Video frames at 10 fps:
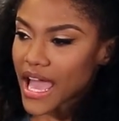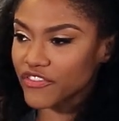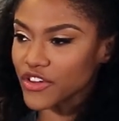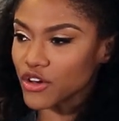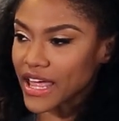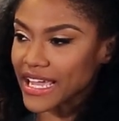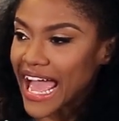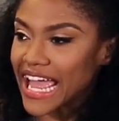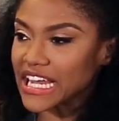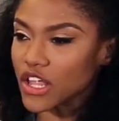I feel
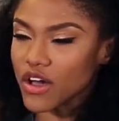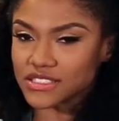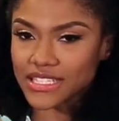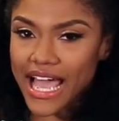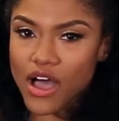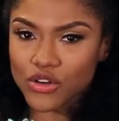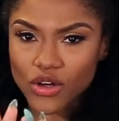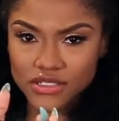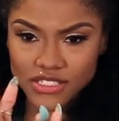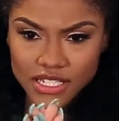like I lost
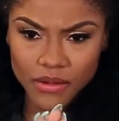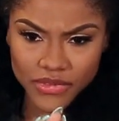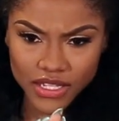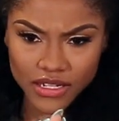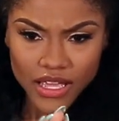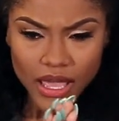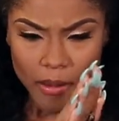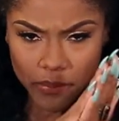out on something